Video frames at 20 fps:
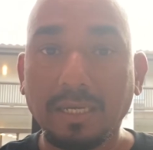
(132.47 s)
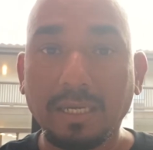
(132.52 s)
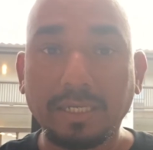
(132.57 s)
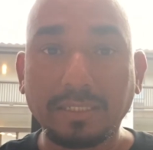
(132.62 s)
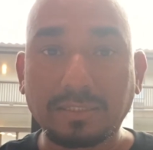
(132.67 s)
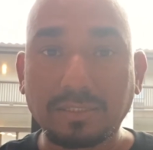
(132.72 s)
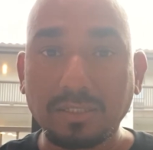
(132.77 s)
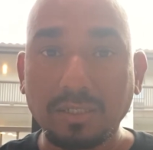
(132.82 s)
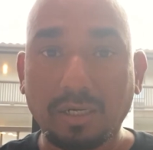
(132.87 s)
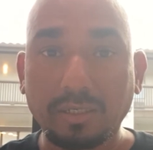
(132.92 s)

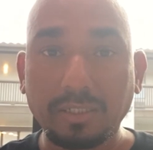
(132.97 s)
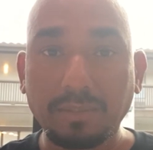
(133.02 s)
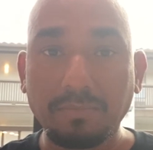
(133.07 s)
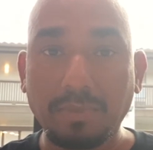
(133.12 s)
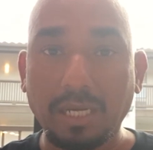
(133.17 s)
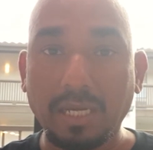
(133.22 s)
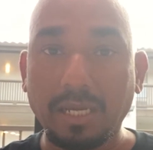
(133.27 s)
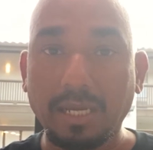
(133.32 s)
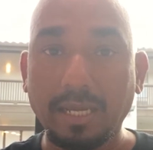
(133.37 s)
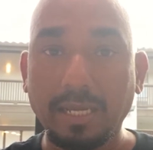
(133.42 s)
it's not in
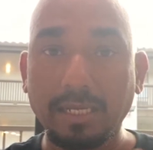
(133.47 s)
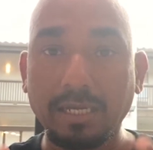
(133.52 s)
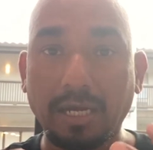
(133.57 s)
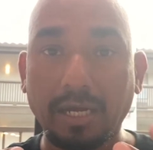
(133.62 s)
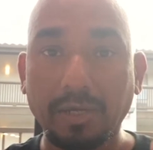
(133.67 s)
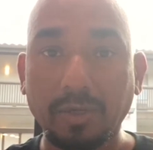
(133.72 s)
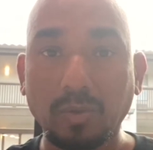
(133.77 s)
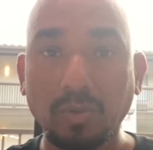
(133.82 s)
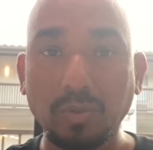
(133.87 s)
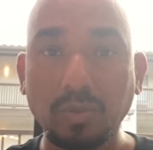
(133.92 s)
my hand.
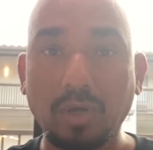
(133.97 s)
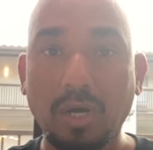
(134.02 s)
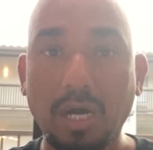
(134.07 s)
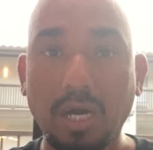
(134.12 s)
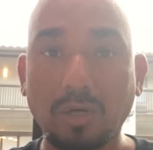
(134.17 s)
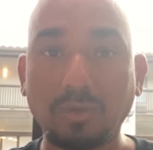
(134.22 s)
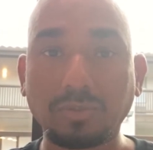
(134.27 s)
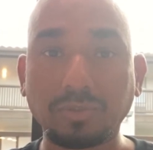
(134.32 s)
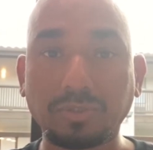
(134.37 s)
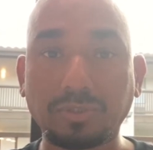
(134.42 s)
I don't know
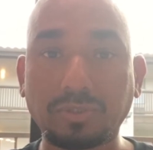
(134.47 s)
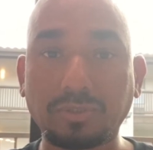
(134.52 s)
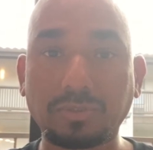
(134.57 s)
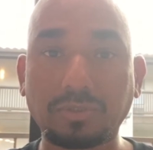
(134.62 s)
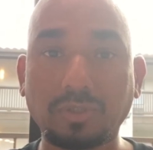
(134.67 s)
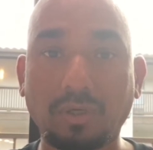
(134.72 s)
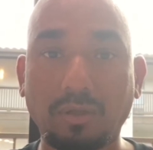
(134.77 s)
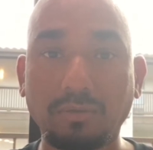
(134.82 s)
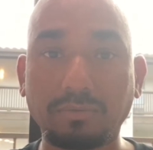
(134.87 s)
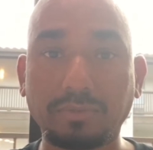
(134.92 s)
how to
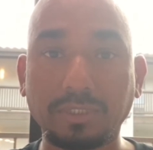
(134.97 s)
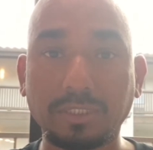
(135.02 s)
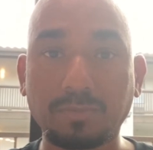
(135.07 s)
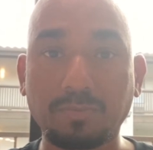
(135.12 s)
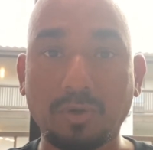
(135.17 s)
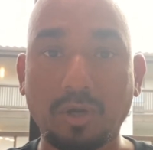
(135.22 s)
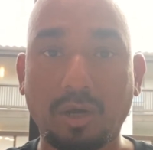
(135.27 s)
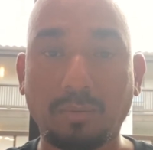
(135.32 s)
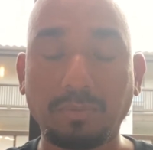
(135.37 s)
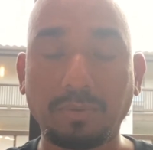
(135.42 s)
solve this
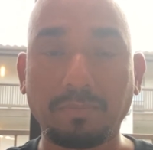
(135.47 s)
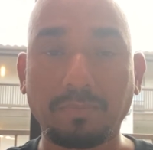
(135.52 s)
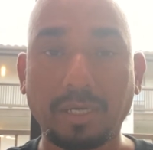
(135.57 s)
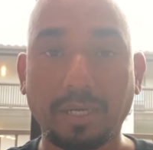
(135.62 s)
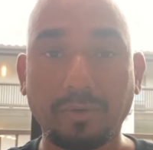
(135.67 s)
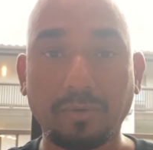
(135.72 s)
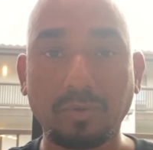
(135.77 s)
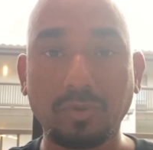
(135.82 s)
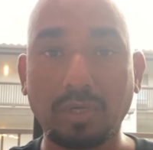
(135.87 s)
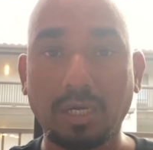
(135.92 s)
problem.
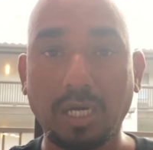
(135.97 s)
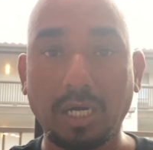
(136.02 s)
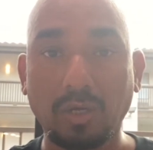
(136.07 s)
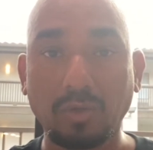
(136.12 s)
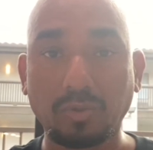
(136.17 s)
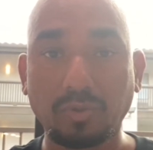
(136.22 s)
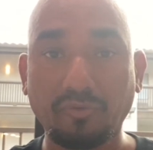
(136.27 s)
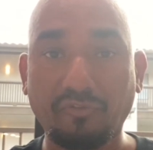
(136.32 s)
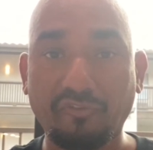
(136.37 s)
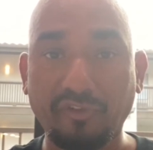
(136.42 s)
I don't know how
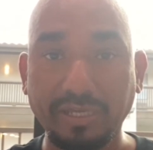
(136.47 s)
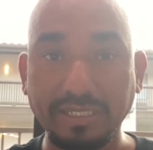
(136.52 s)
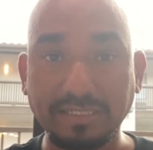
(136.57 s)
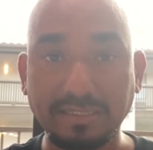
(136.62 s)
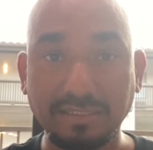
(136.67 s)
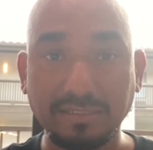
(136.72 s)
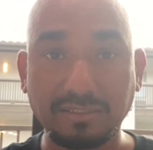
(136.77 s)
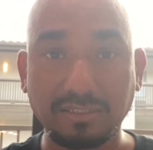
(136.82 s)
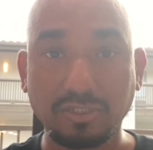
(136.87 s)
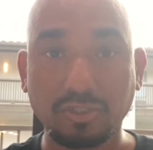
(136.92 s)
to face
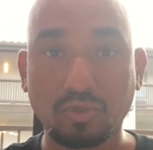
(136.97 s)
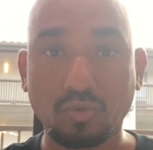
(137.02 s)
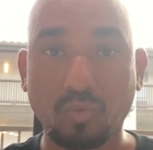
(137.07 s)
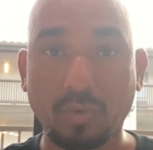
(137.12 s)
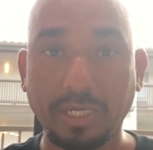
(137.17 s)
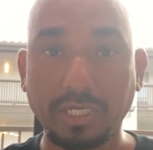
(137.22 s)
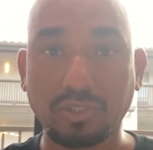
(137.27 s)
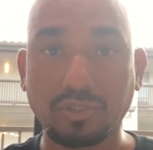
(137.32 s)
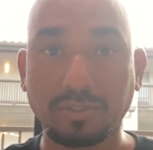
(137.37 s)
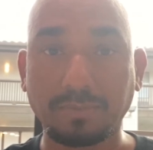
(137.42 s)
this
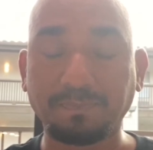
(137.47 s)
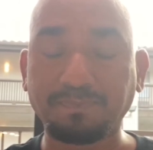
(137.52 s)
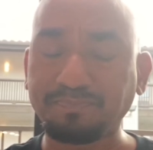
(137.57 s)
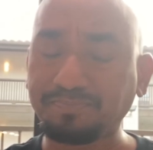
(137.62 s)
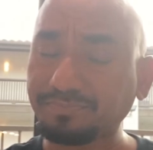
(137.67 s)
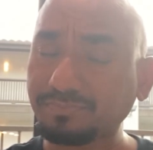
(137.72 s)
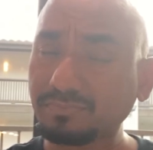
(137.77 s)
situation.